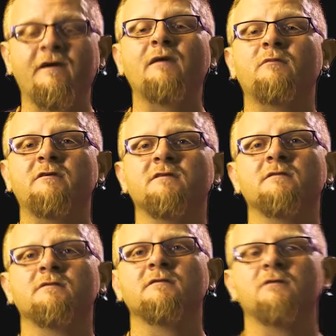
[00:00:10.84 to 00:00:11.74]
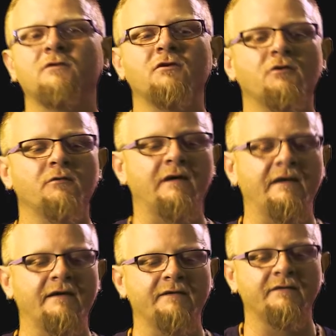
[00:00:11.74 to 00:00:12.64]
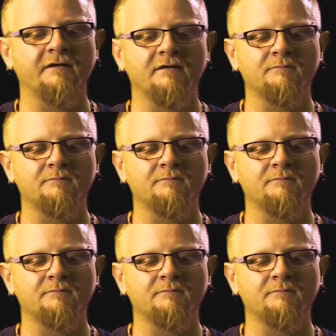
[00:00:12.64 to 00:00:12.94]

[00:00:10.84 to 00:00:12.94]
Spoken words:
family, you know, and